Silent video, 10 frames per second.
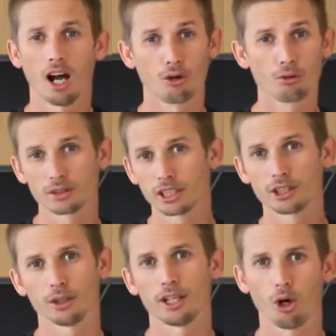are a
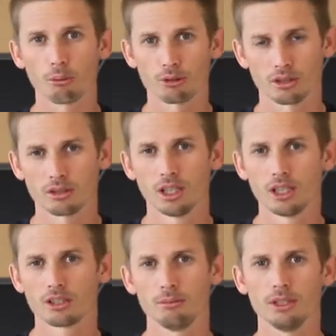really great option
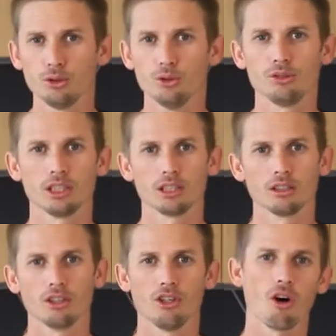to be
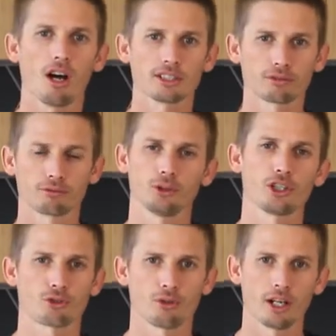using nice
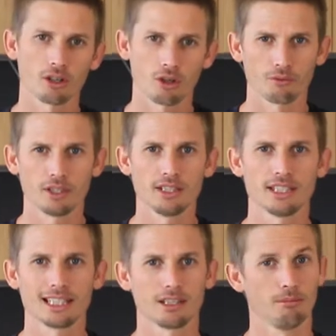fresh ground coffee
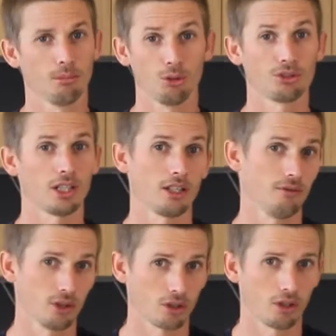to get the most out
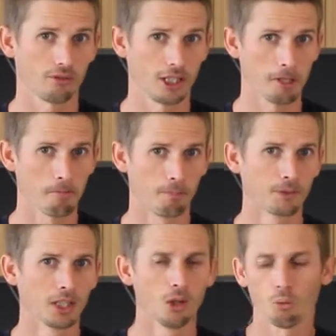of your coffee.
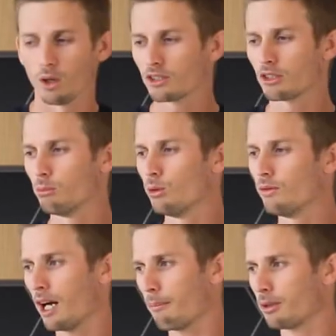Once you
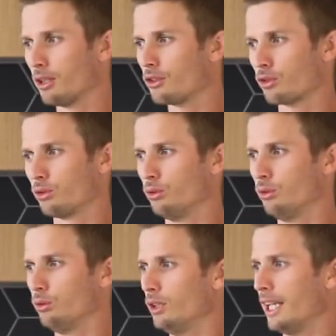move up
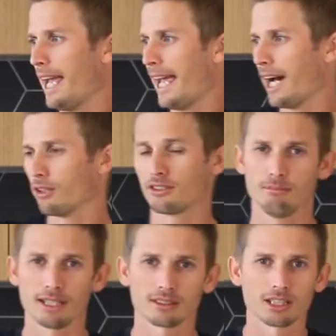to our
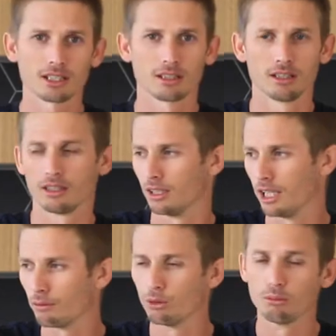domestic
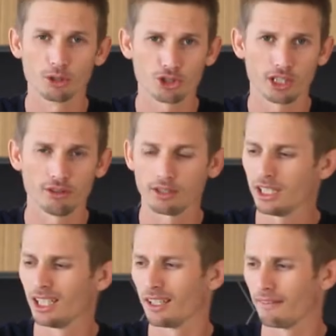level
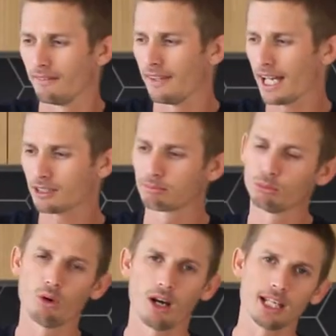machinery, that's
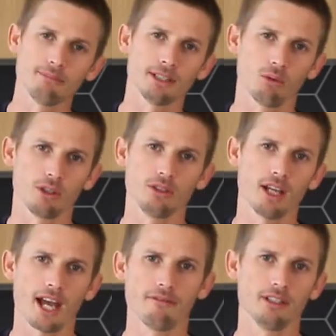more aimed at when
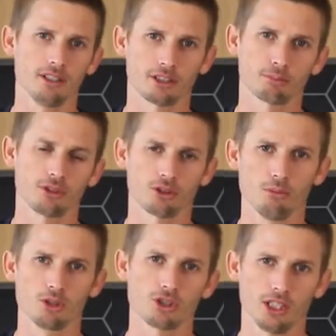you have an
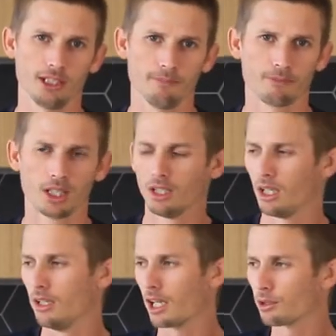espresso machine.
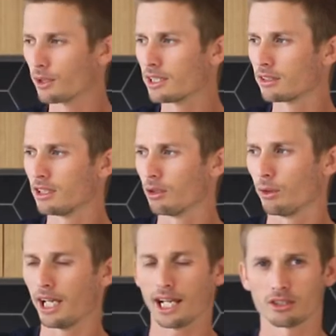Another reason that
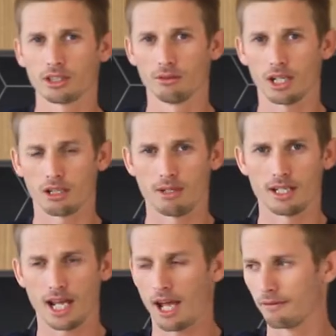we actually
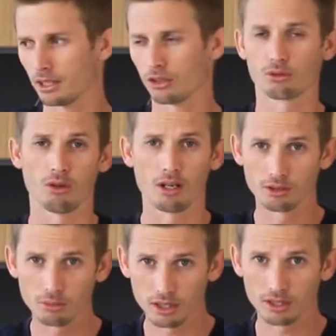recommend having a
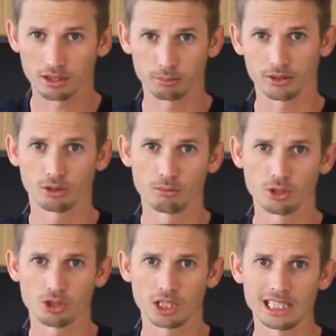grinder with an espresso
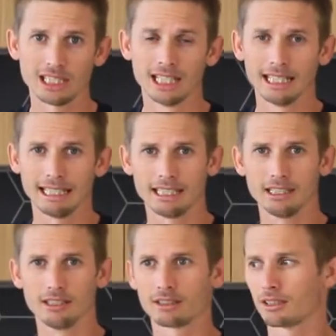machine
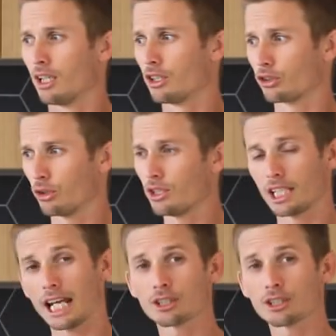is so you can